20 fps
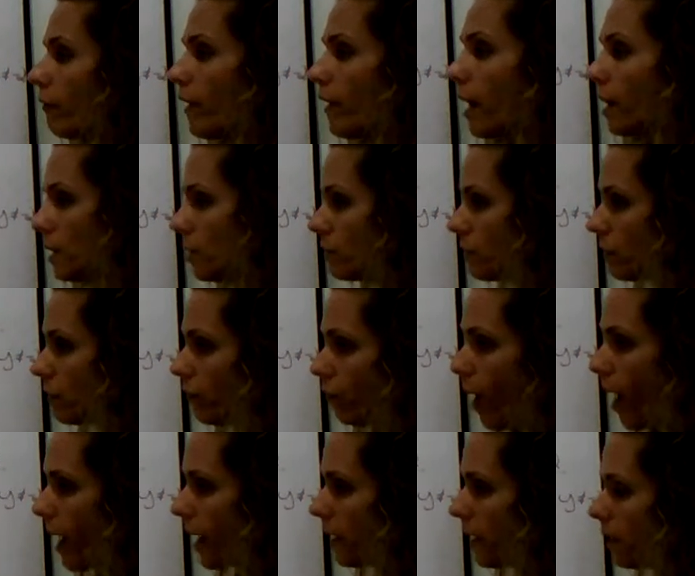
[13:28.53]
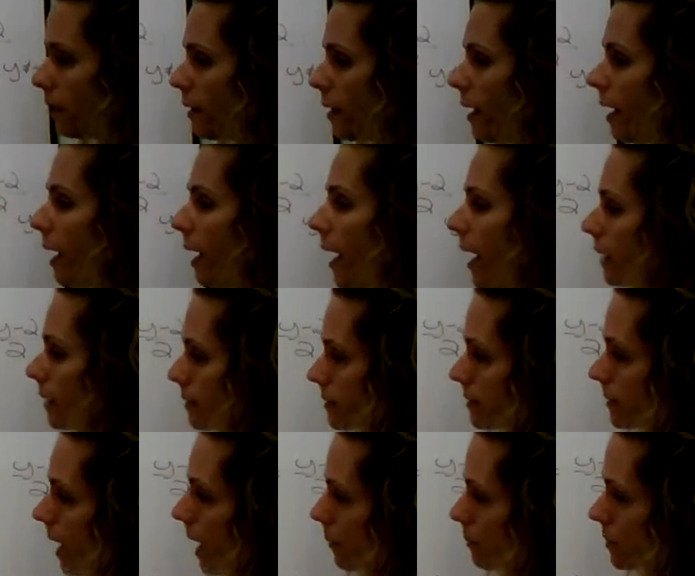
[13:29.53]
values of y,
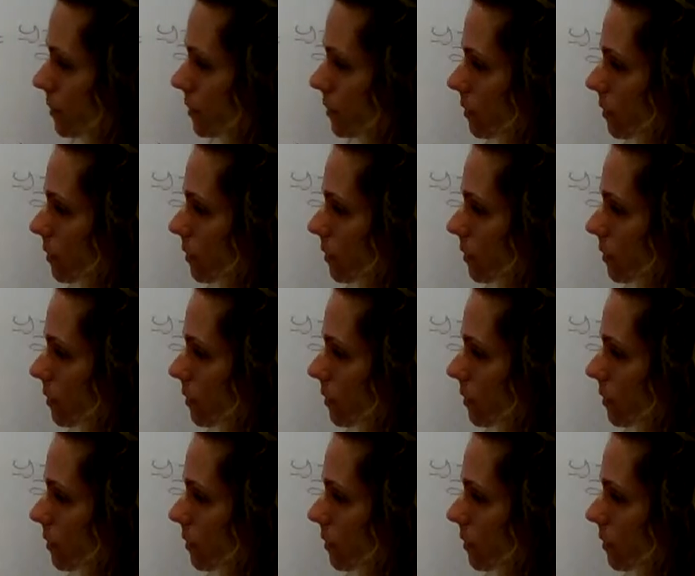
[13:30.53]
except